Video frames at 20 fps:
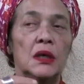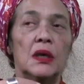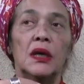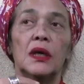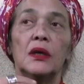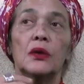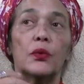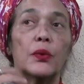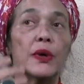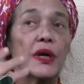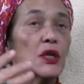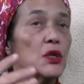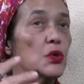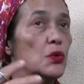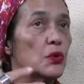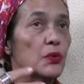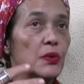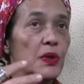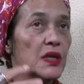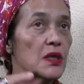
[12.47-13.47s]
and
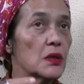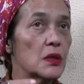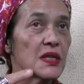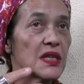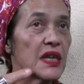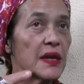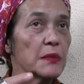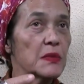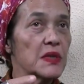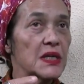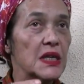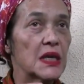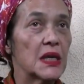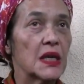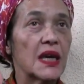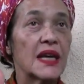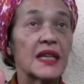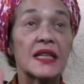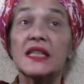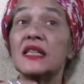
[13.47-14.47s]
radio was the same
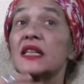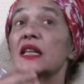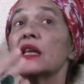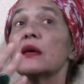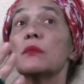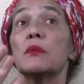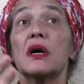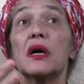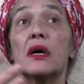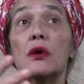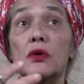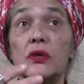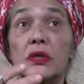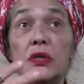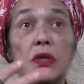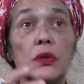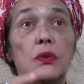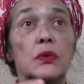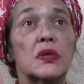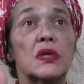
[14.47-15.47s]
thing, and cinema
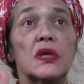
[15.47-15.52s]
also.